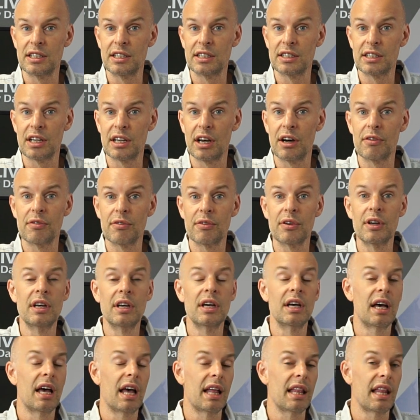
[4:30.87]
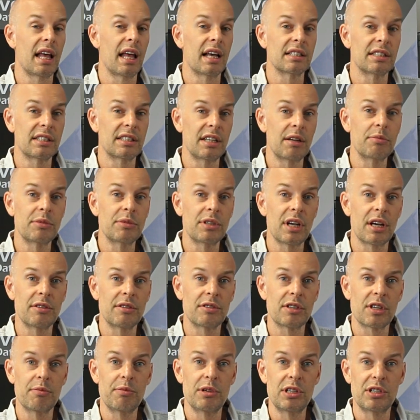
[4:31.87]
yourself, and that
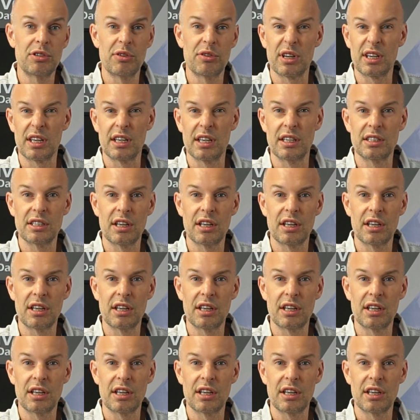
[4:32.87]
sometimes can be tricky.